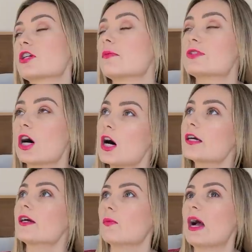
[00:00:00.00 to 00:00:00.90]
I'm
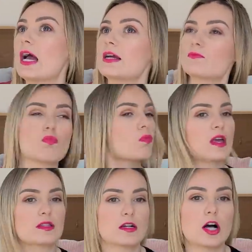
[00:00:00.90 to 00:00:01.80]
talking away
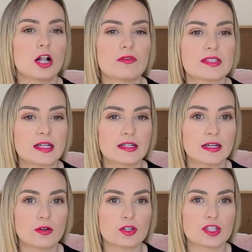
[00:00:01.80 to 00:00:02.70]
and then all of a sudden I
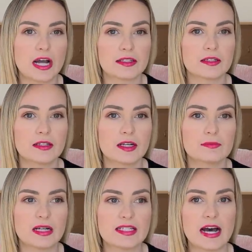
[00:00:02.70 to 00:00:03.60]
go silent and
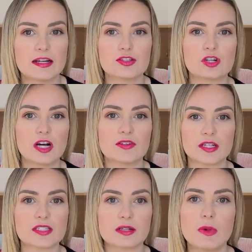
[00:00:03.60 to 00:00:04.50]
my dad is driving.
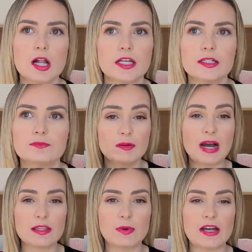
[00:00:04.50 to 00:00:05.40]
He's like, Molly,
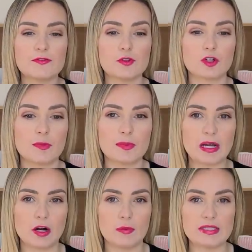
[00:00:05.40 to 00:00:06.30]
by the way, if you grew up in
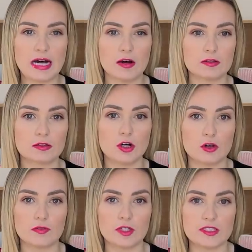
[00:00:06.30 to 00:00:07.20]
my hometown,
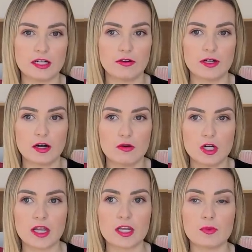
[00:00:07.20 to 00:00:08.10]
Oakville, Ontario,
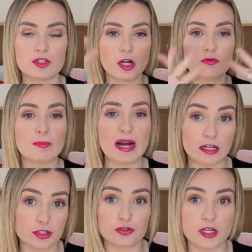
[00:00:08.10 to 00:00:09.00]
it was on
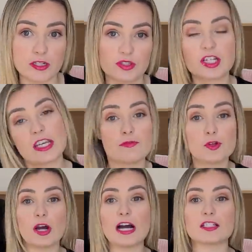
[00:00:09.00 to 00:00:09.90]
Rebecca Street. To give
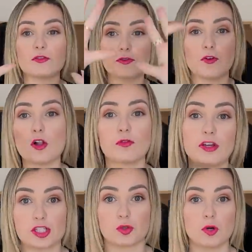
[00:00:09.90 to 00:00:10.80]
you guys a full
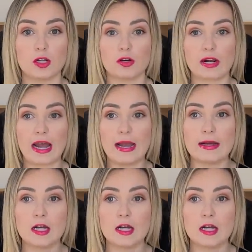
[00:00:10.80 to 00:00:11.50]
visual, okay?